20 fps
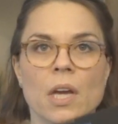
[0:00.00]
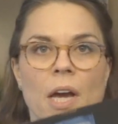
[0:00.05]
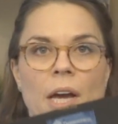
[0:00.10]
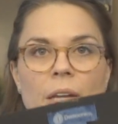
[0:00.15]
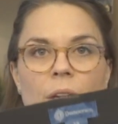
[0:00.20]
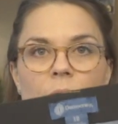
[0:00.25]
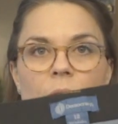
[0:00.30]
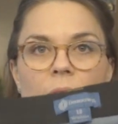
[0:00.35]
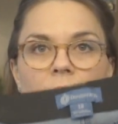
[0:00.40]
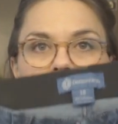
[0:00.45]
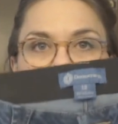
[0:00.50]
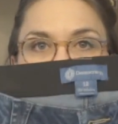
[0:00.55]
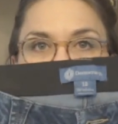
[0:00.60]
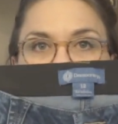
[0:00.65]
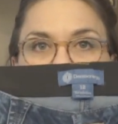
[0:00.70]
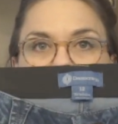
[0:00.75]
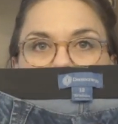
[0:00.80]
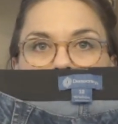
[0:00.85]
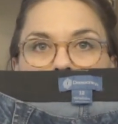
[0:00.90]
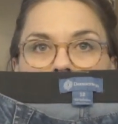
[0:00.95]
I don't think
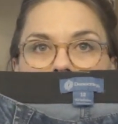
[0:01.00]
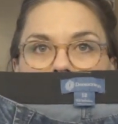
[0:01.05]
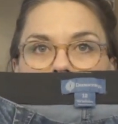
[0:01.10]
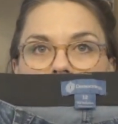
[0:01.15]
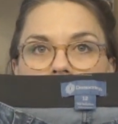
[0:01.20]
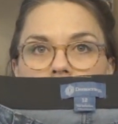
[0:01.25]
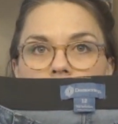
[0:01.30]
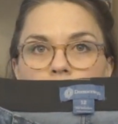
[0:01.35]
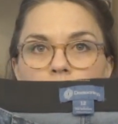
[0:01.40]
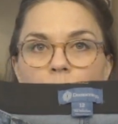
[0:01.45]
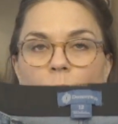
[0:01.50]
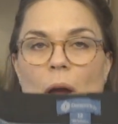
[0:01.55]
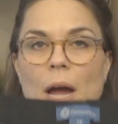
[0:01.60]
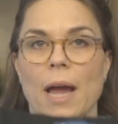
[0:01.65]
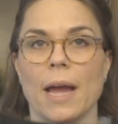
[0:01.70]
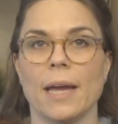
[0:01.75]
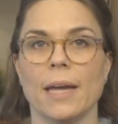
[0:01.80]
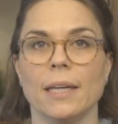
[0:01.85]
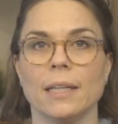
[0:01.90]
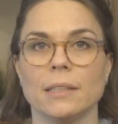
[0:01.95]
that's a bad
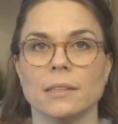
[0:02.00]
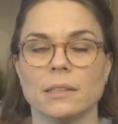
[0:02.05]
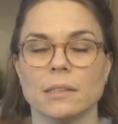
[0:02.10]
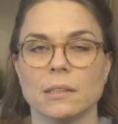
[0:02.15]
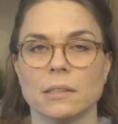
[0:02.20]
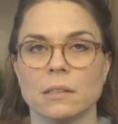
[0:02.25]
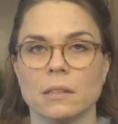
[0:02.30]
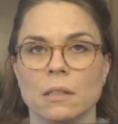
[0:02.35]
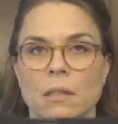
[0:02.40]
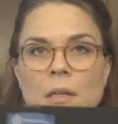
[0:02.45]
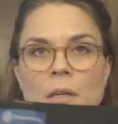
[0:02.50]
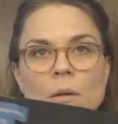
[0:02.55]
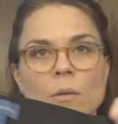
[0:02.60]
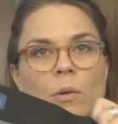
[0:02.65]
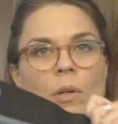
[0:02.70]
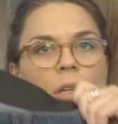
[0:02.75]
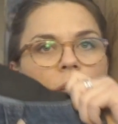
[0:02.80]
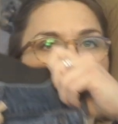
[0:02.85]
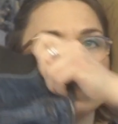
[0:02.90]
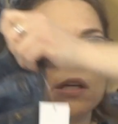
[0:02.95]
price.
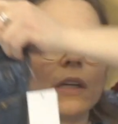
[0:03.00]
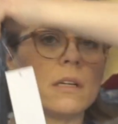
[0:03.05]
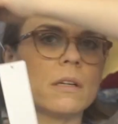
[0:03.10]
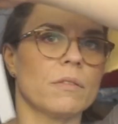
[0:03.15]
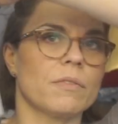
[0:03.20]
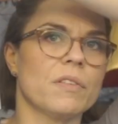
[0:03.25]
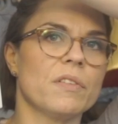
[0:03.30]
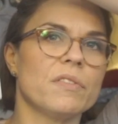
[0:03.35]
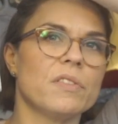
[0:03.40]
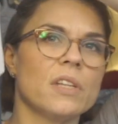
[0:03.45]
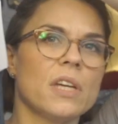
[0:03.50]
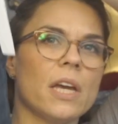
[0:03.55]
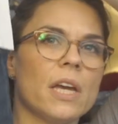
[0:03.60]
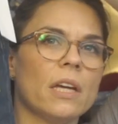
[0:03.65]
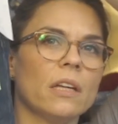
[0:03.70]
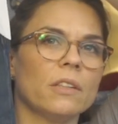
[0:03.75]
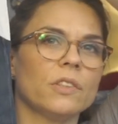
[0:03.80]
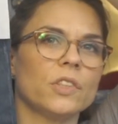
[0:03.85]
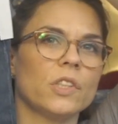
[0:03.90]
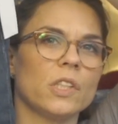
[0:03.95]
What do you think?
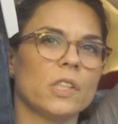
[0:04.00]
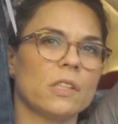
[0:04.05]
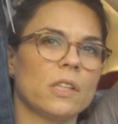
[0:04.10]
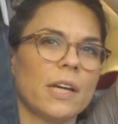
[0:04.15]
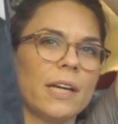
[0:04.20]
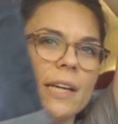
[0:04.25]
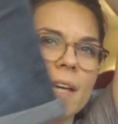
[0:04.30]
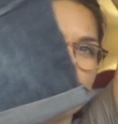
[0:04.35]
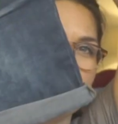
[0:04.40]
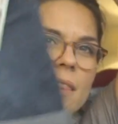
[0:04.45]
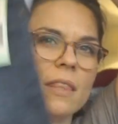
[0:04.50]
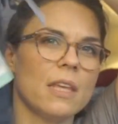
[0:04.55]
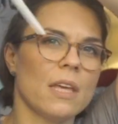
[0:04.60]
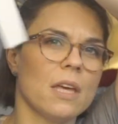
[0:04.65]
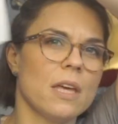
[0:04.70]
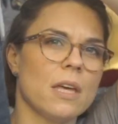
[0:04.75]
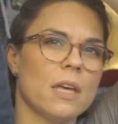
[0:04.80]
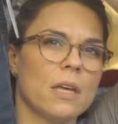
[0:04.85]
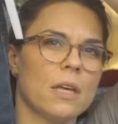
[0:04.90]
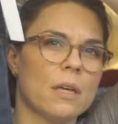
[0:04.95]
58? Should I get
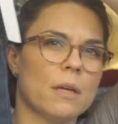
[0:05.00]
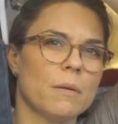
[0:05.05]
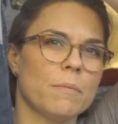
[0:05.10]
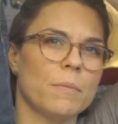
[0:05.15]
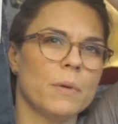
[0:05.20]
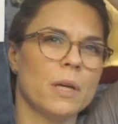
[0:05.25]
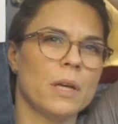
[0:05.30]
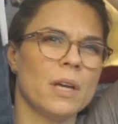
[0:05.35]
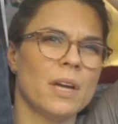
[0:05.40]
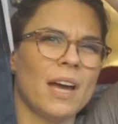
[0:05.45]
them?